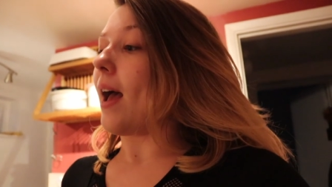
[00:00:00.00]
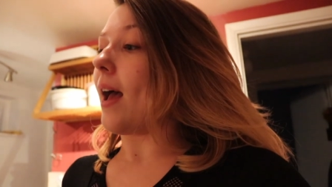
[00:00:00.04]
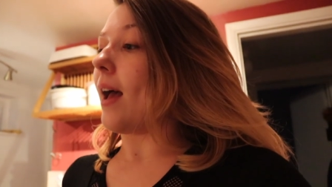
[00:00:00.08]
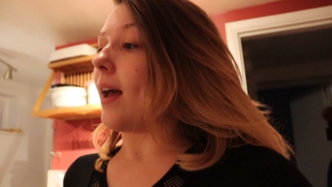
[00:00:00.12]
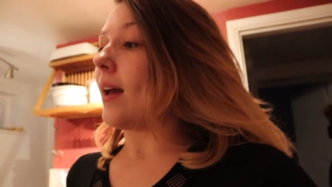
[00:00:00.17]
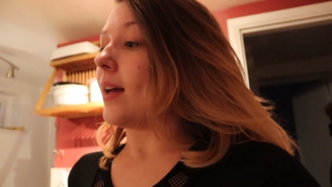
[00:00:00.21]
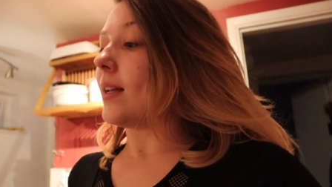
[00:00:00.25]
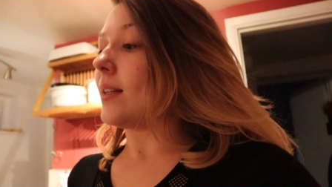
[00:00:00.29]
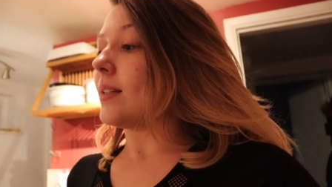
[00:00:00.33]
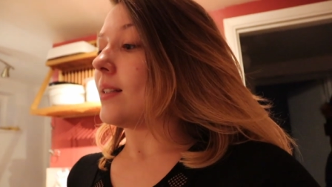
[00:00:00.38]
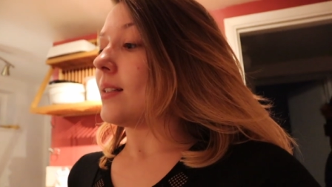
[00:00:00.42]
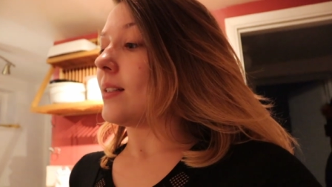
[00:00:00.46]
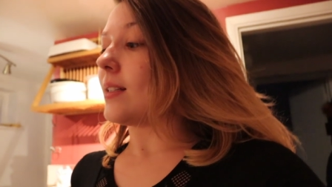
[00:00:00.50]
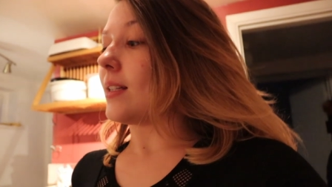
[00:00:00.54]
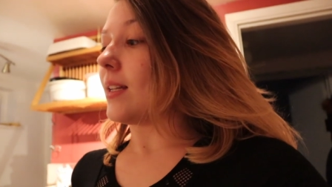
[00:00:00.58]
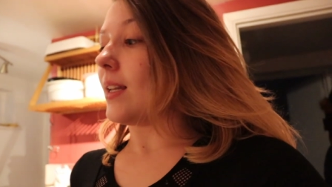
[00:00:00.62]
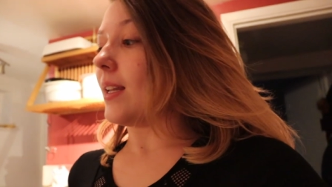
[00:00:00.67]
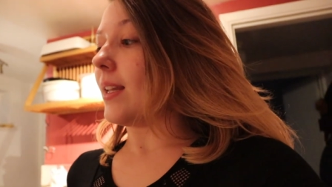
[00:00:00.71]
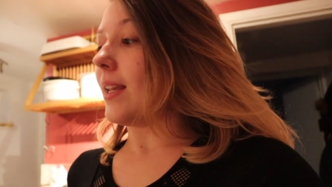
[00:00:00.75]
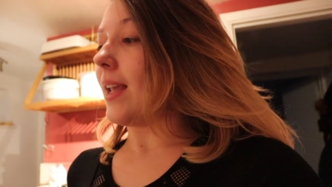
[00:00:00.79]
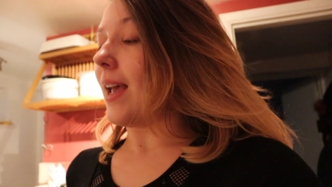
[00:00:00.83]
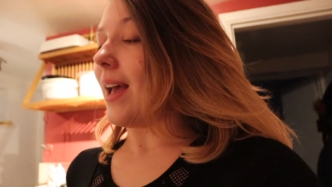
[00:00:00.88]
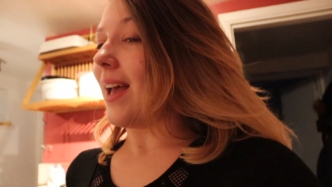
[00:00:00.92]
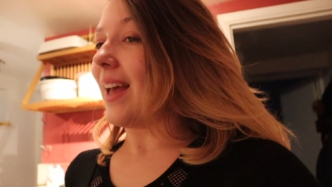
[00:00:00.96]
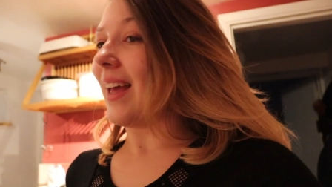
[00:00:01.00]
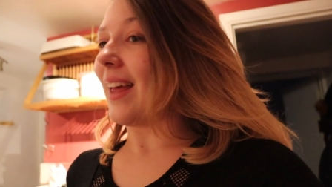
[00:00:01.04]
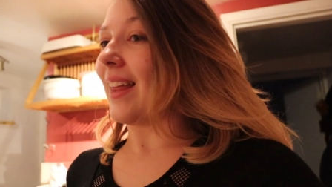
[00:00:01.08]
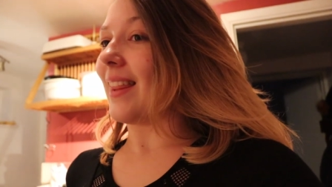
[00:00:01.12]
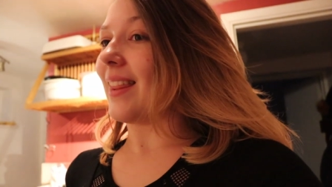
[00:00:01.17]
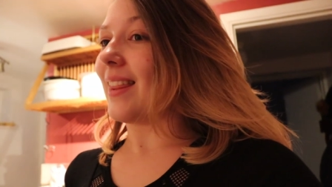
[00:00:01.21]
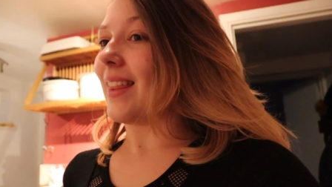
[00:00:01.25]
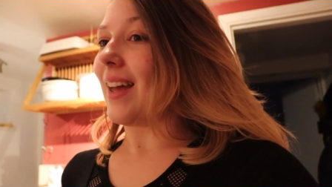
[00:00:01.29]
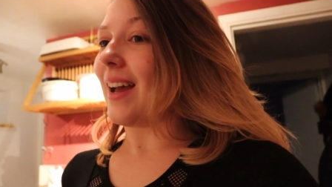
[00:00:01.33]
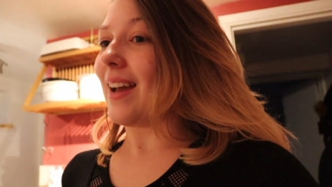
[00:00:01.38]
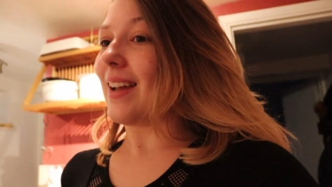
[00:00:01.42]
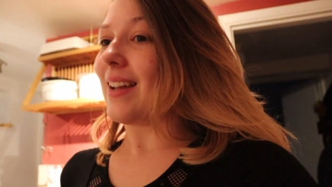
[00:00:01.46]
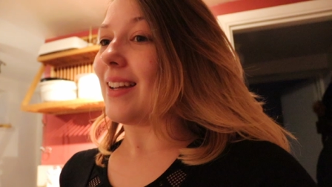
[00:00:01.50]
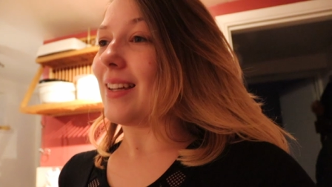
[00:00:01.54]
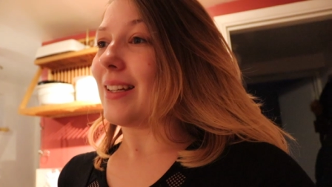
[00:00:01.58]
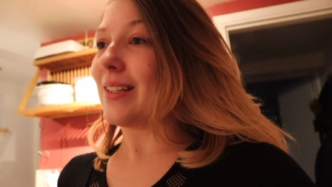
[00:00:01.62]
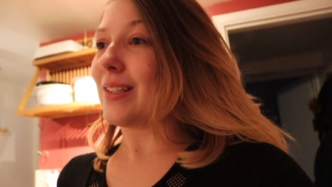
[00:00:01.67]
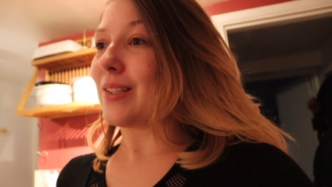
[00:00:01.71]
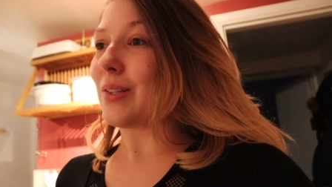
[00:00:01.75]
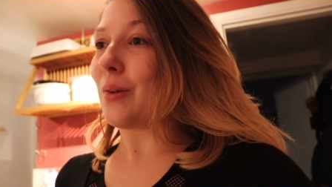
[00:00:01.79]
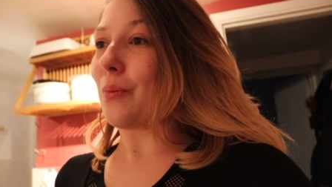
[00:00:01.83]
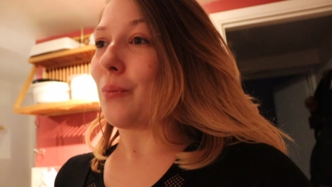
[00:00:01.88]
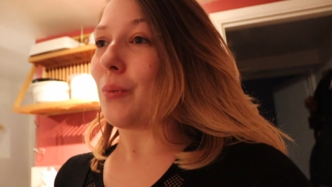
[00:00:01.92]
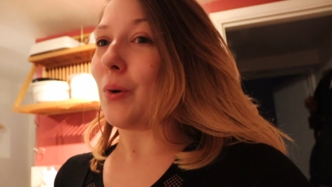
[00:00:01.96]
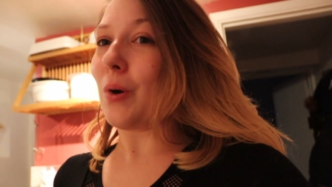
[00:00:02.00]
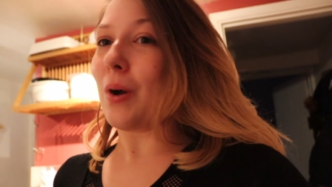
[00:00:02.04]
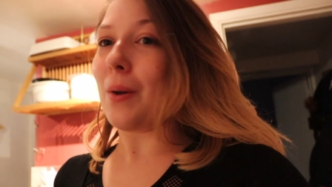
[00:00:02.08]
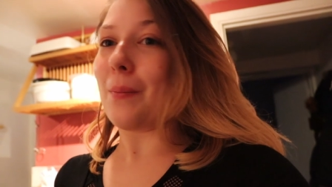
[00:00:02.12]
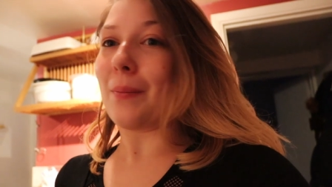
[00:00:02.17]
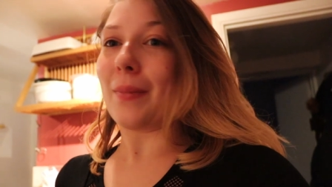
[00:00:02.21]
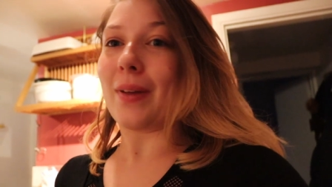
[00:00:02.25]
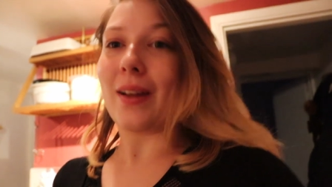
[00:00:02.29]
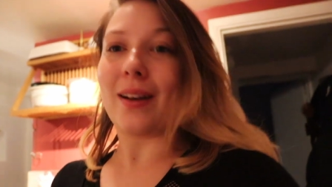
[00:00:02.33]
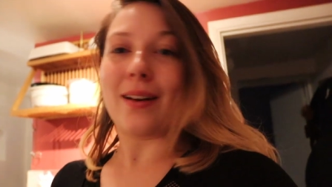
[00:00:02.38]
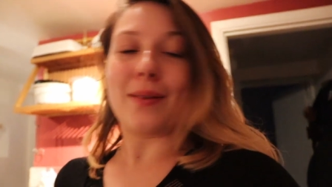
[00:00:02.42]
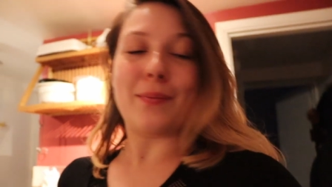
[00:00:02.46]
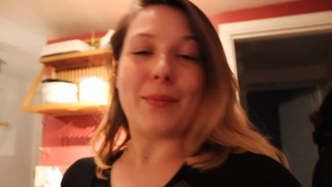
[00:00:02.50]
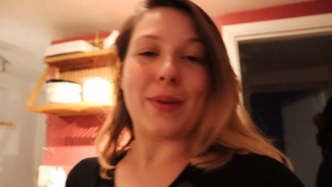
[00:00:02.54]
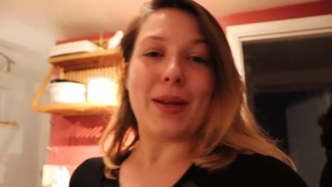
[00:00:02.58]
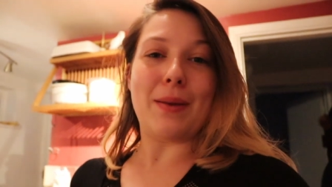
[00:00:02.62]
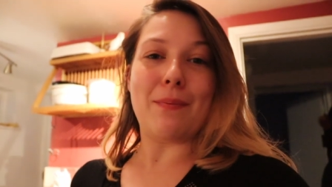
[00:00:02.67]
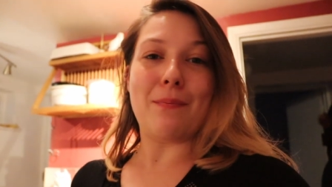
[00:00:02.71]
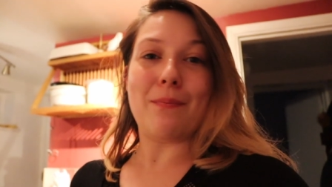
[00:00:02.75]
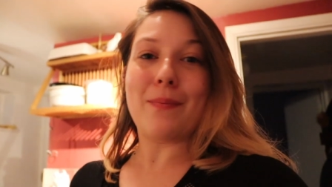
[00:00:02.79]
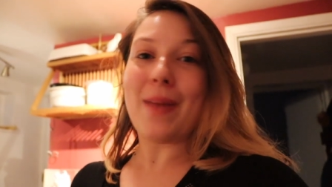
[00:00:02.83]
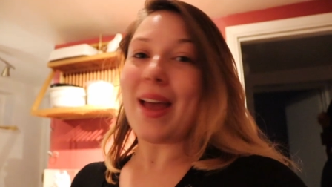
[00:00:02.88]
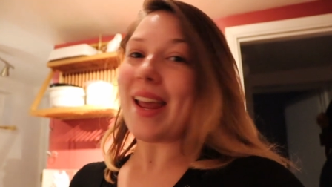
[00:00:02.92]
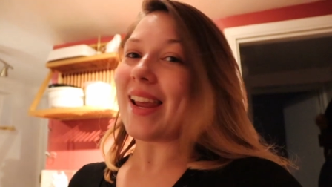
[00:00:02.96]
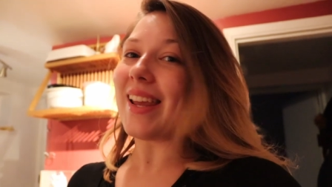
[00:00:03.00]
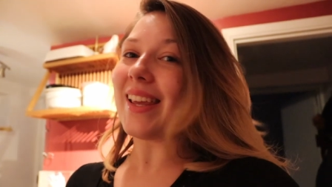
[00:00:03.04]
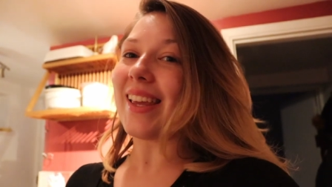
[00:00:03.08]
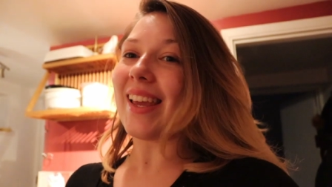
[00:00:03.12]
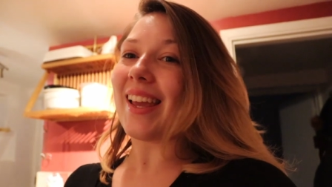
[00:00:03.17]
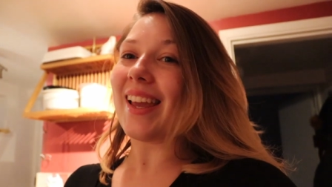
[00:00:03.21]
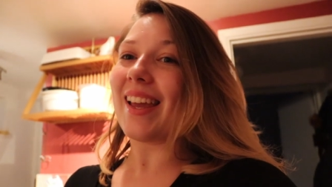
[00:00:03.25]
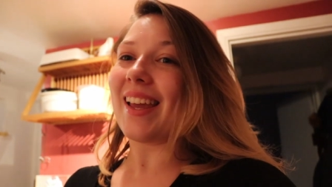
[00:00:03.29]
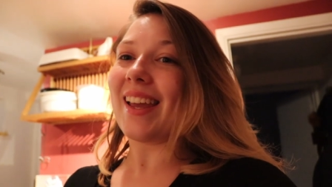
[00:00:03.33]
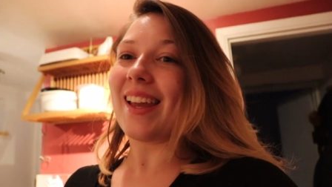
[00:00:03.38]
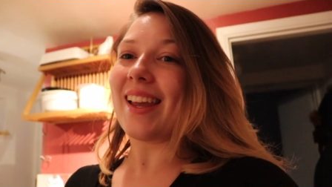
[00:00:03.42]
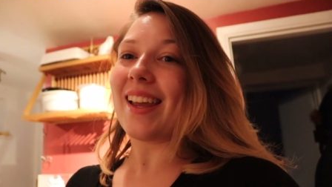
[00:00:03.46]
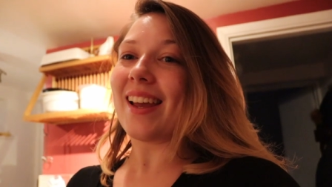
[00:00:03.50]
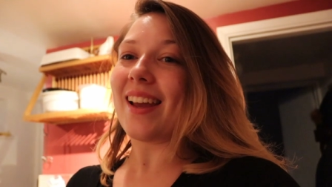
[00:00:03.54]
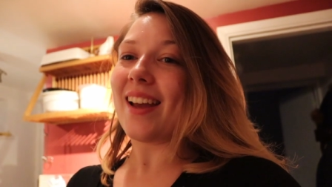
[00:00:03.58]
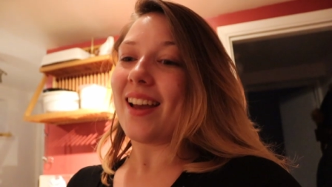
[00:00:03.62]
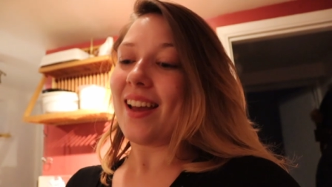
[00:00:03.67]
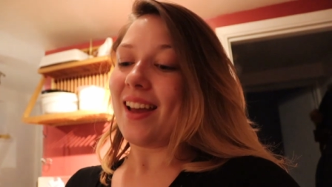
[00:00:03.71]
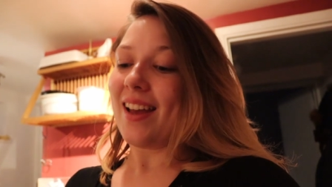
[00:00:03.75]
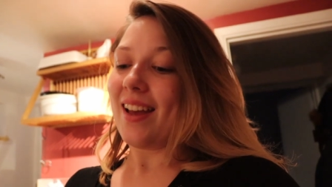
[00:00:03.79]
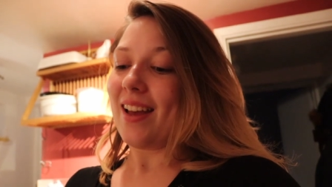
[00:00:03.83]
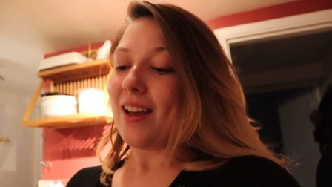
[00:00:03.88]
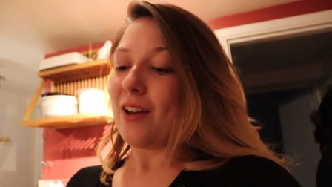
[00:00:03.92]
and yeah that is what I'm gonna be making